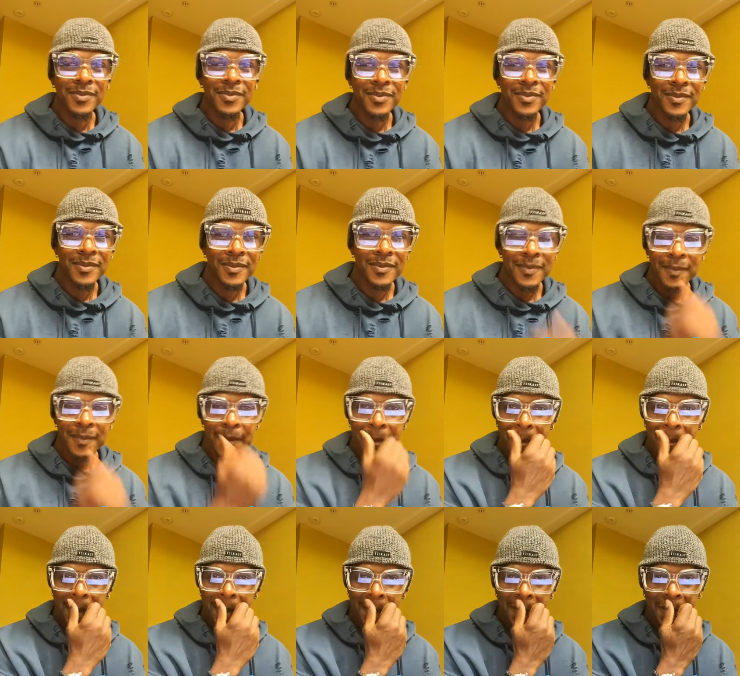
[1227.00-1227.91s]

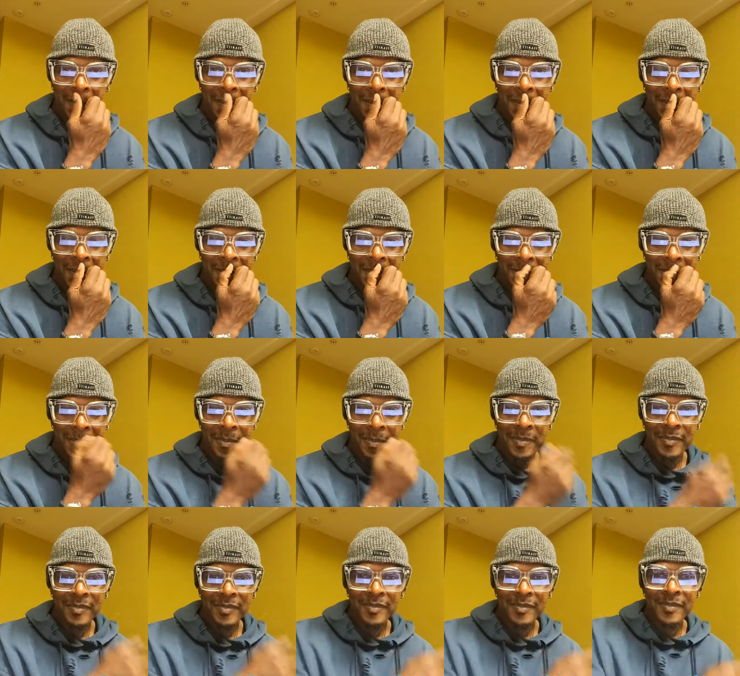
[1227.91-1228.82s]

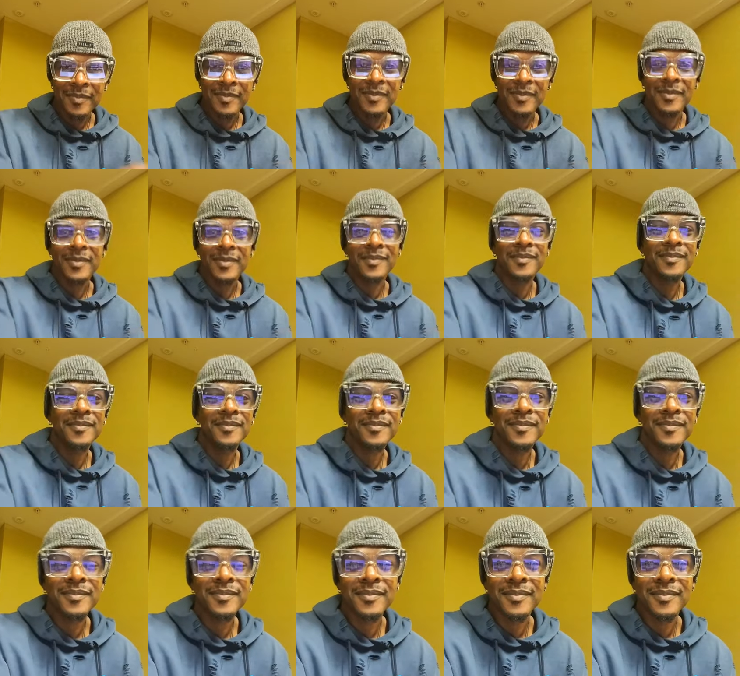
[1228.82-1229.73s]

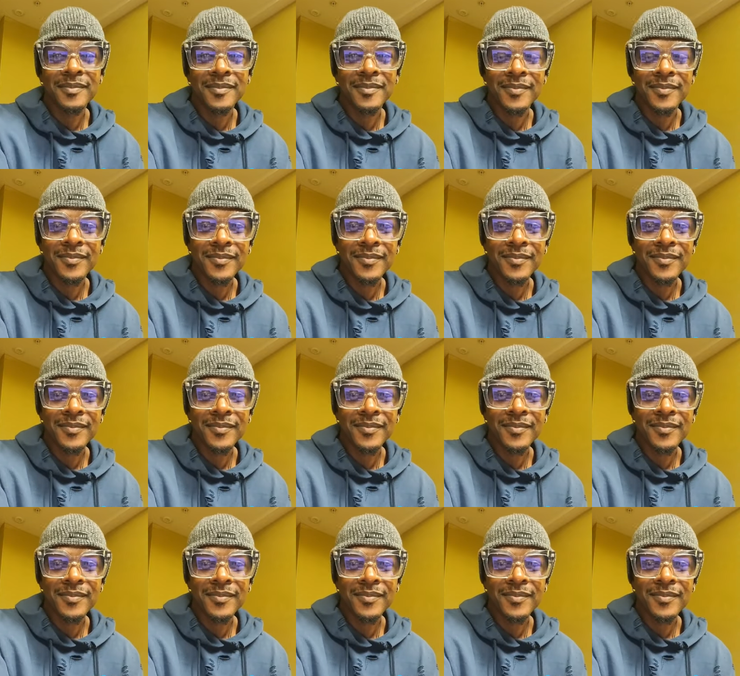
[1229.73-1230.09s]
(no one is talking)